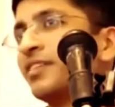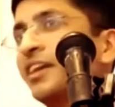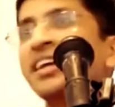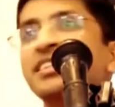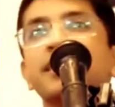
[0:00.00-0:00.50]

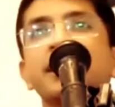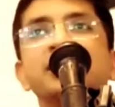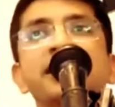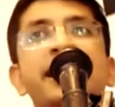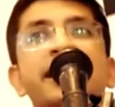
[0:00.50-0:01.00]
He doesn't write
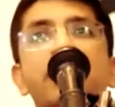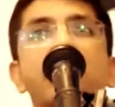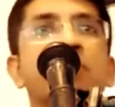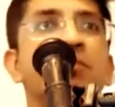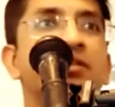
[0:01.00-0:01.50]
Seattle
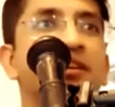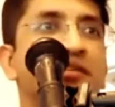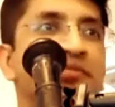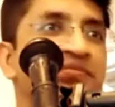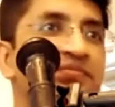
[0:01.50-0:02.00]

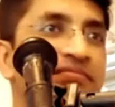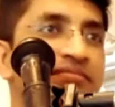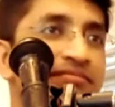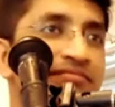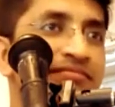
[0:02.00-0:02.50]
Mahimamrita.
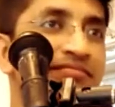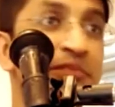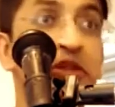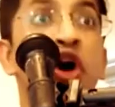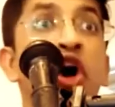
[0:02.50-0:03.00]

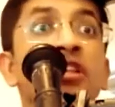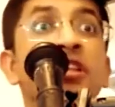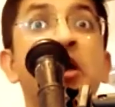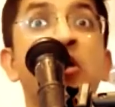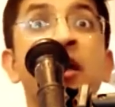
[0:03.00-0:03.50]
North
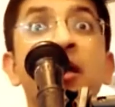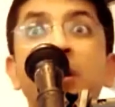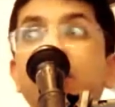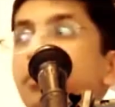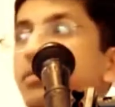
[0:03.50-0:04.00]
Carolina
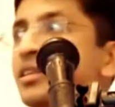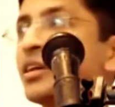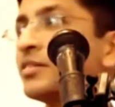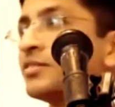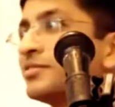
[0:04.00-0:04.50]

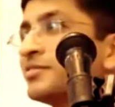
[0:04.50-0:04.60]
Mahimamrita.